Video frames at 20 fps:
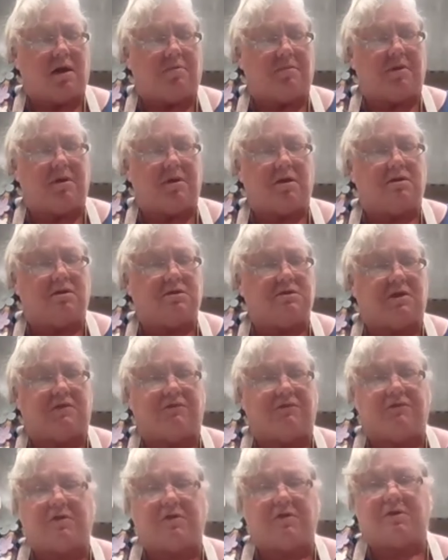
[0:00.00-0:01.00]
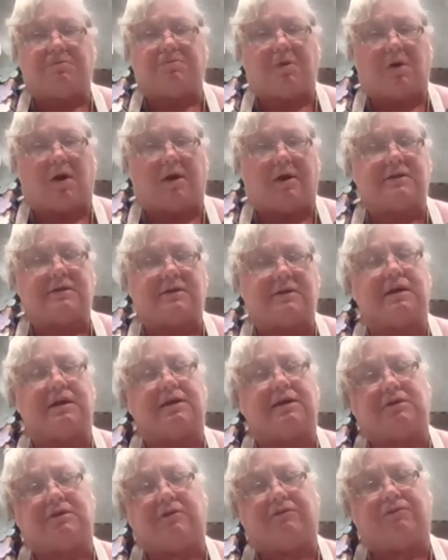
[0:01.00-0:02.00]
Um, different
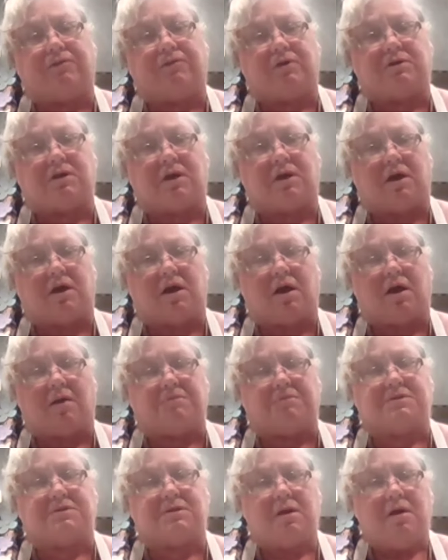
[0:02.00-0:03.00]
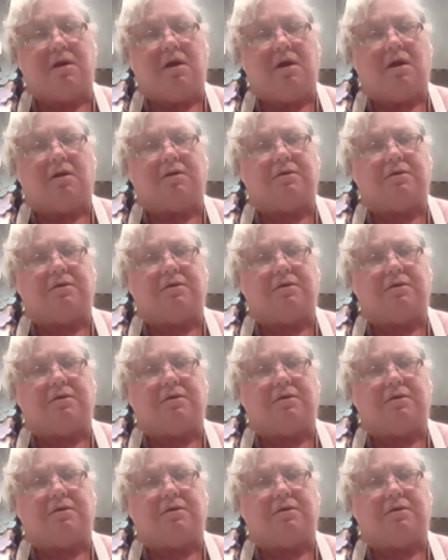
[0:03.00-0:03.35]
products take different times.